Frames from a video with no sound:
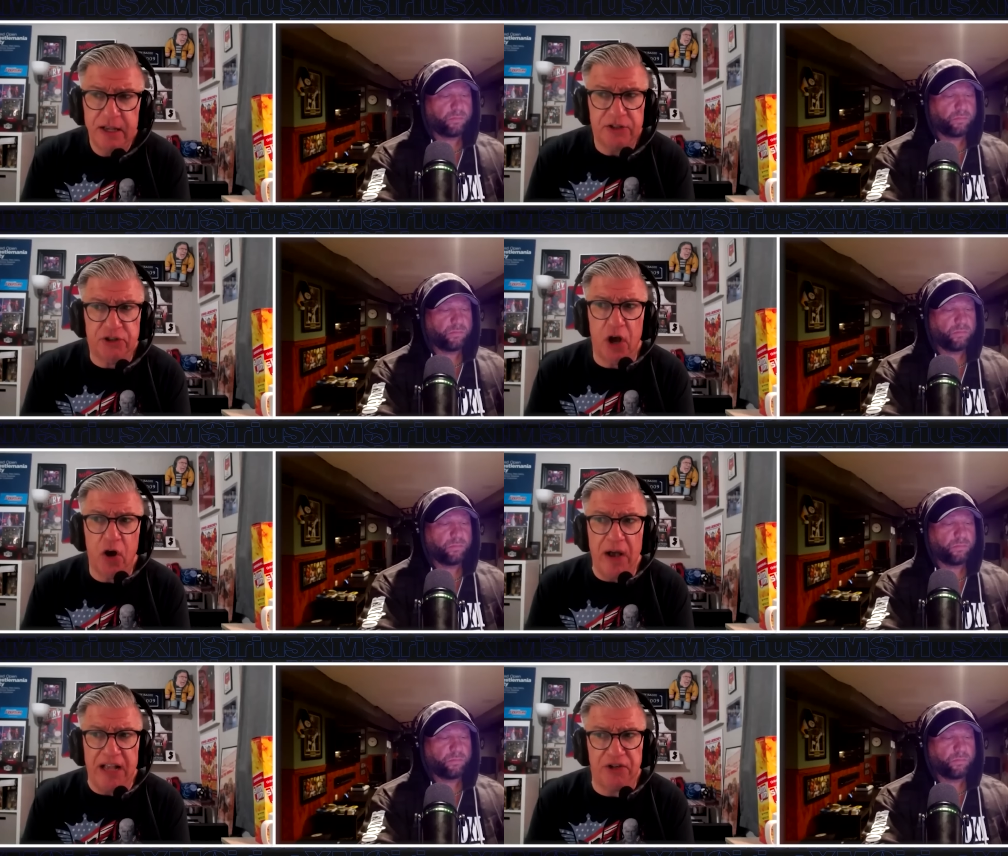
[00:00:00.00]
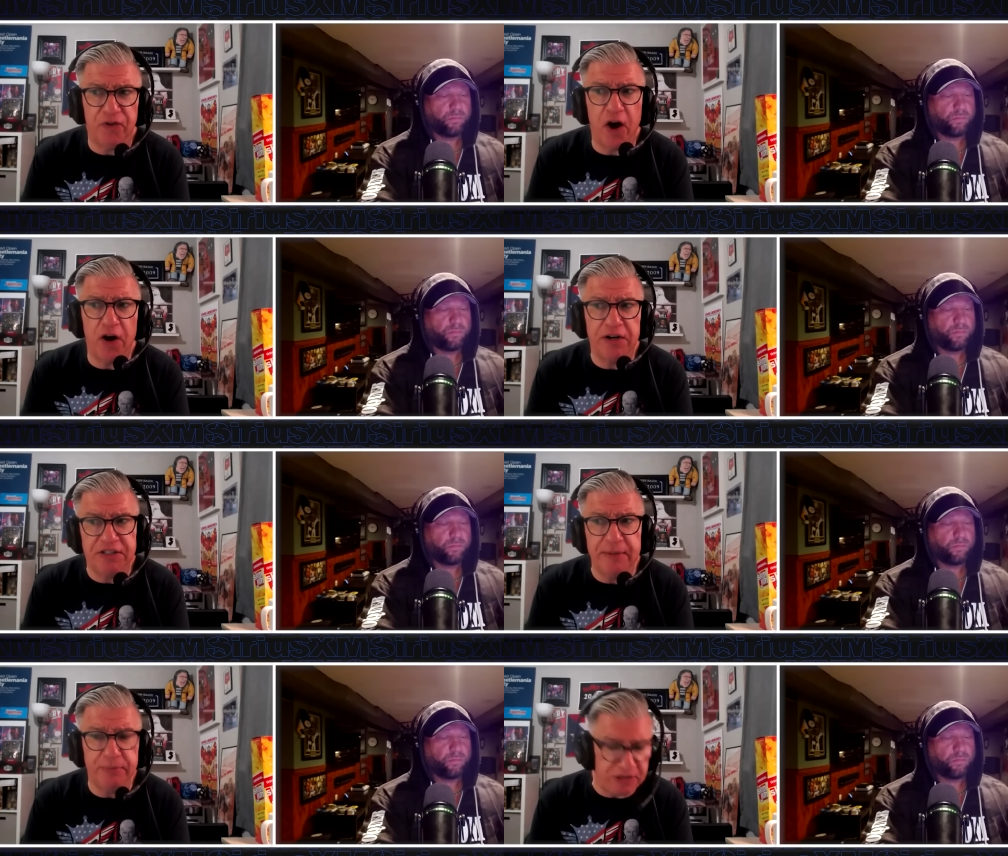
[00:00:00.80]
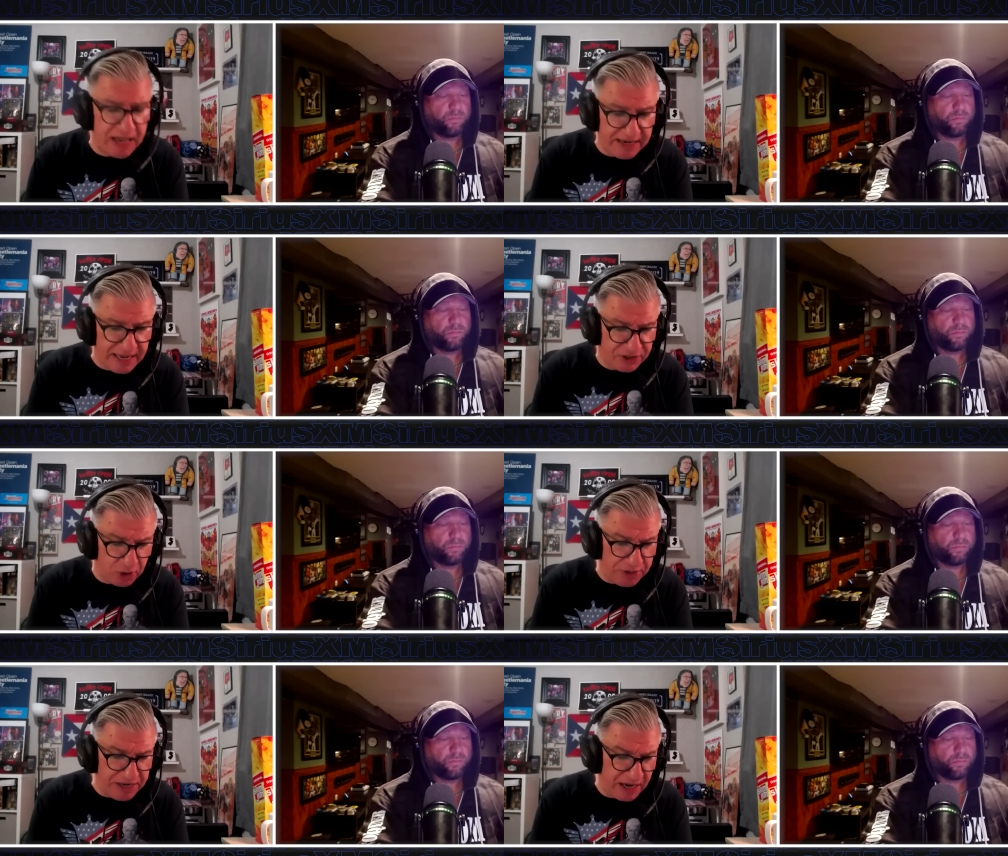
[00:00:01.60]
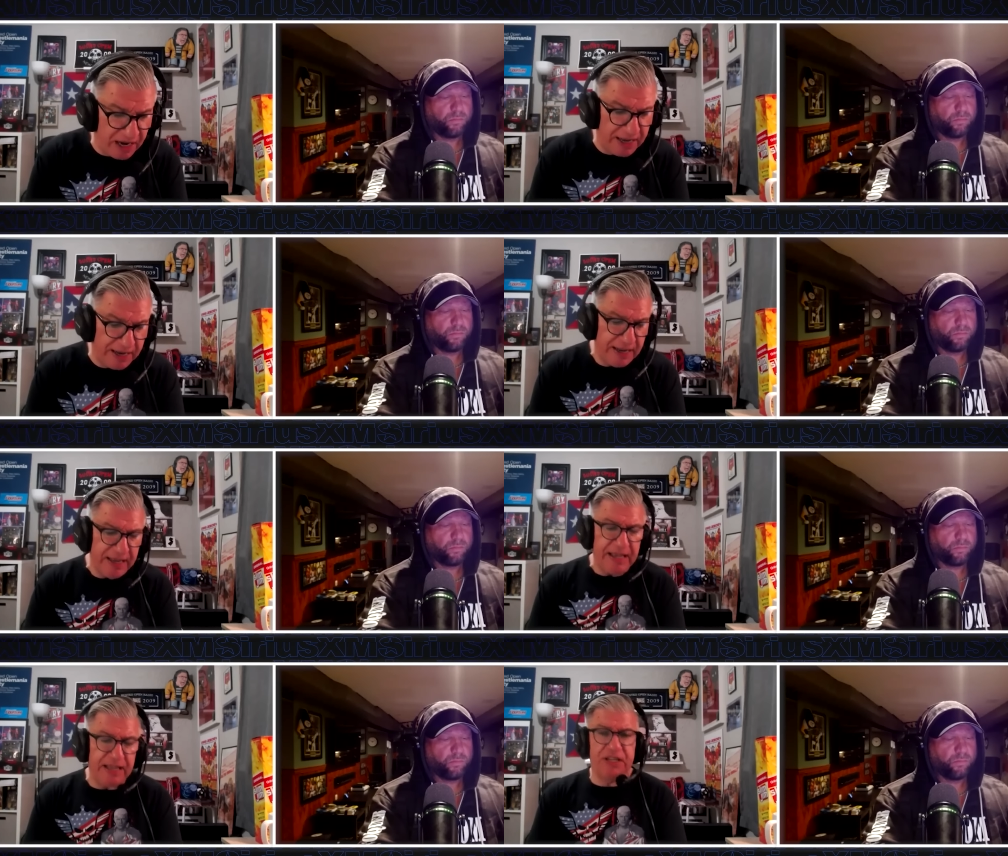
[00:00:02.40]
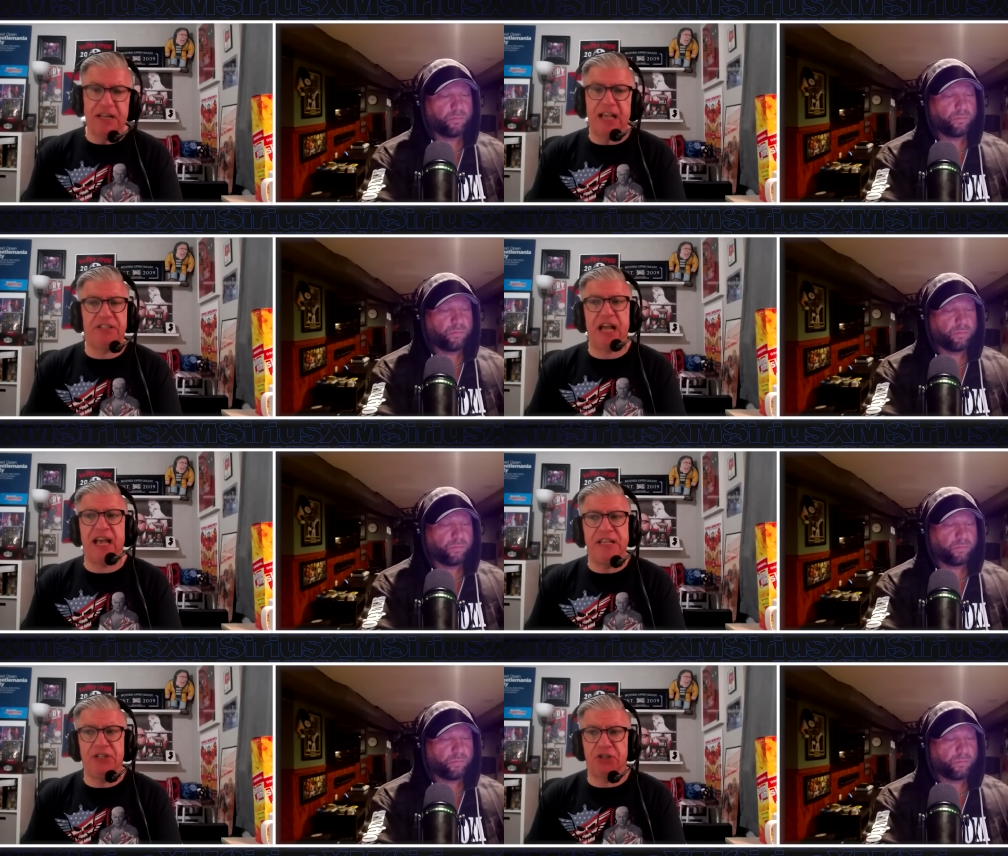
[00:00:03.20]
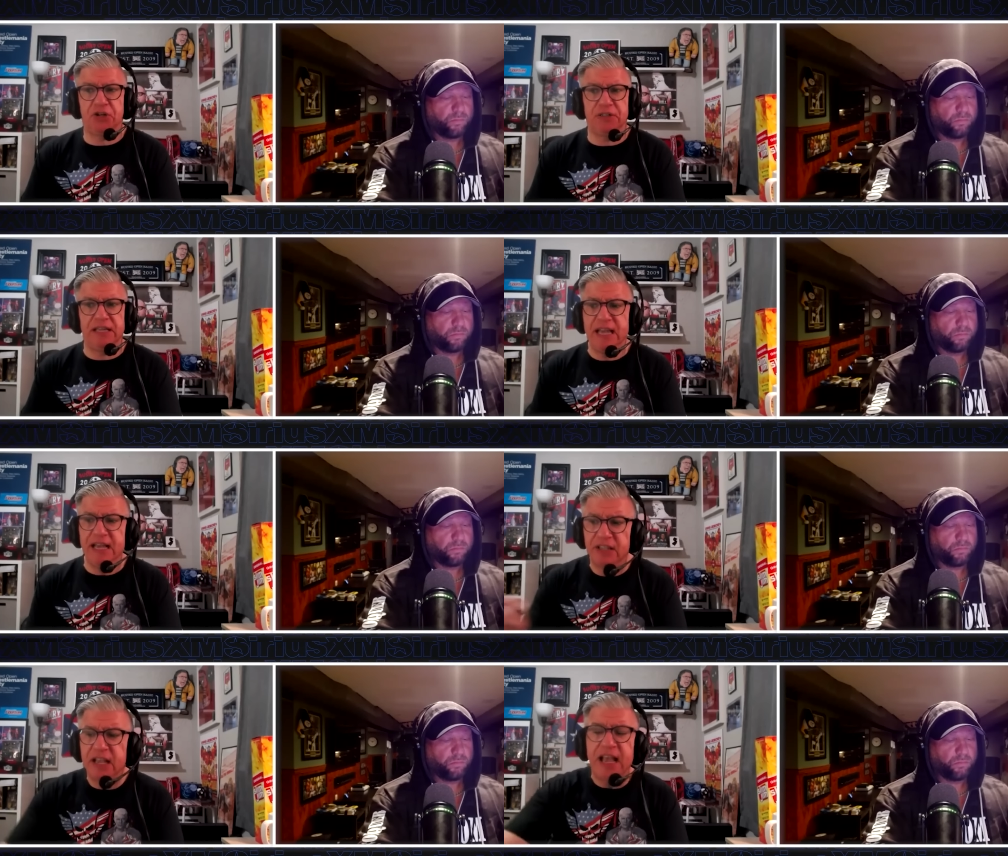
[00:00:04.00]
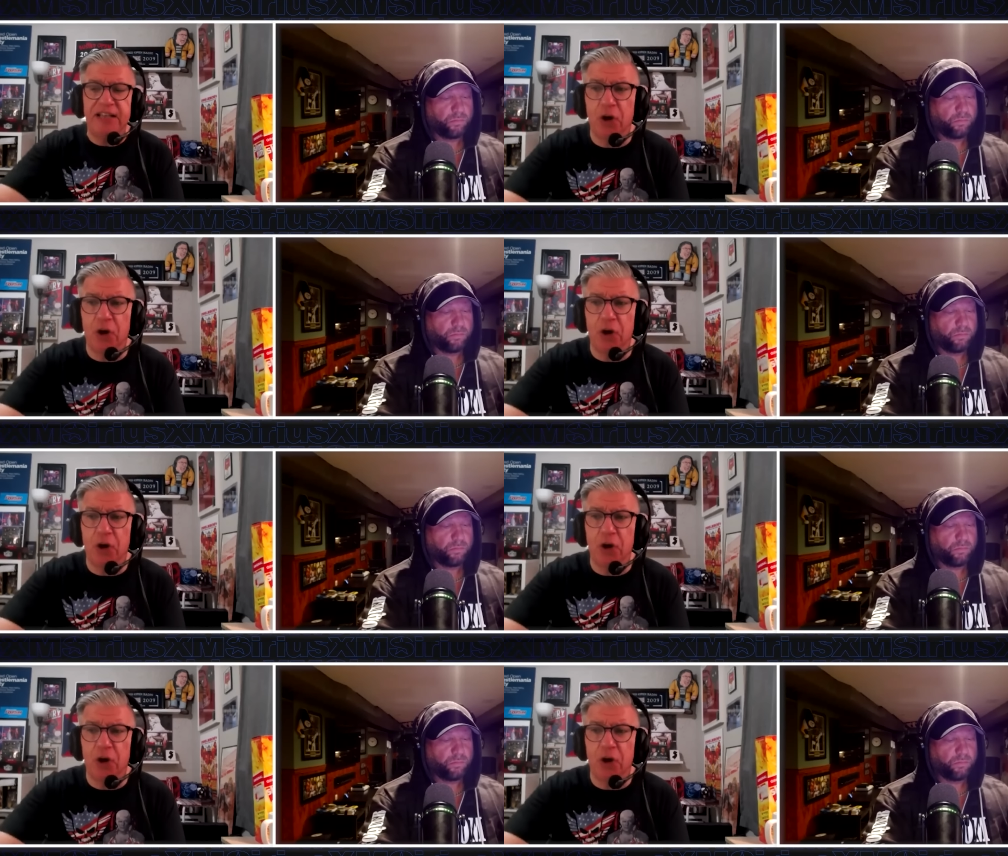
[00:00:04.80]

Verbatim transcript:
Speaker 1: So as far as him saying that Tony Khan is a nice guy, he certainly is. And